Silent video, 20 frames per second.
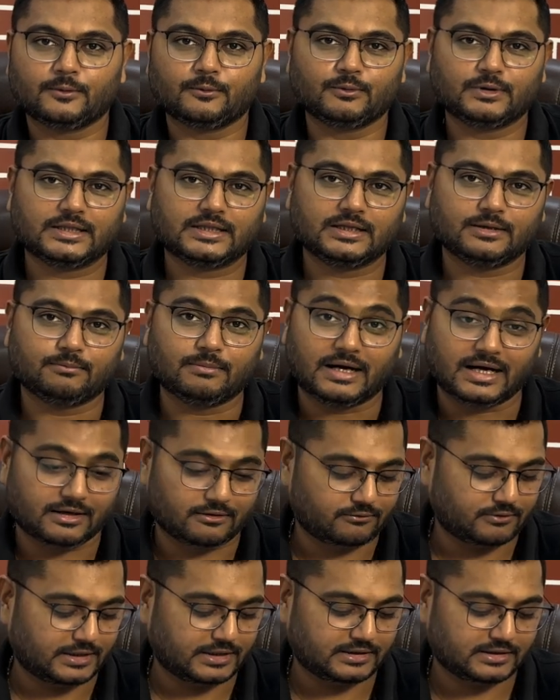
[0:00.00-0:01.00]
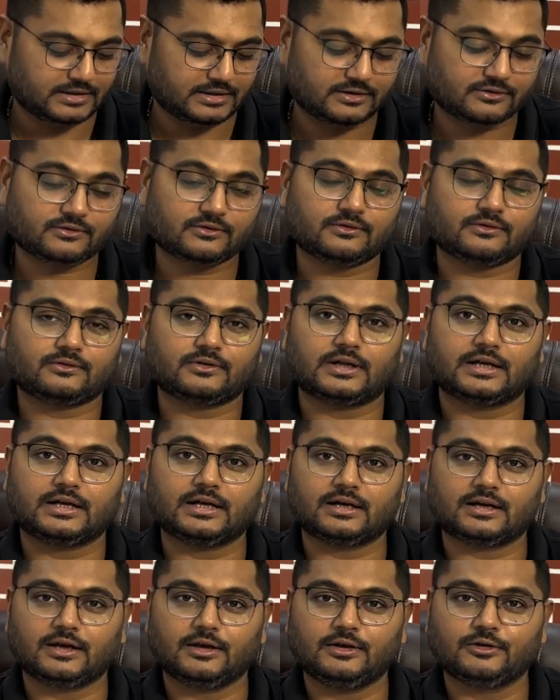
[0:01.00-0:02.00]
with the when this
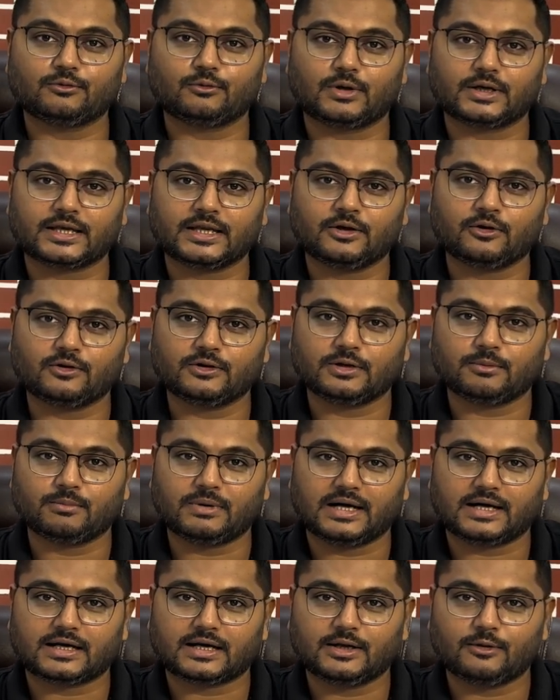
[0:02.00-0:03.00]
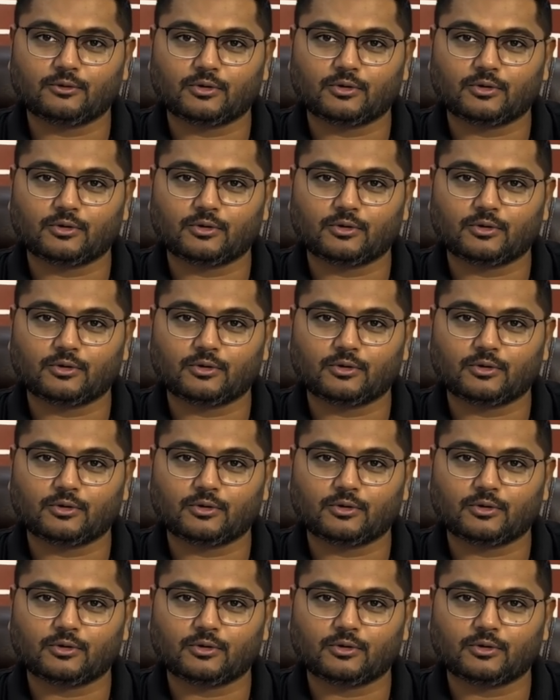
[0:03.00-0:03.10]
circuit is working on the battery,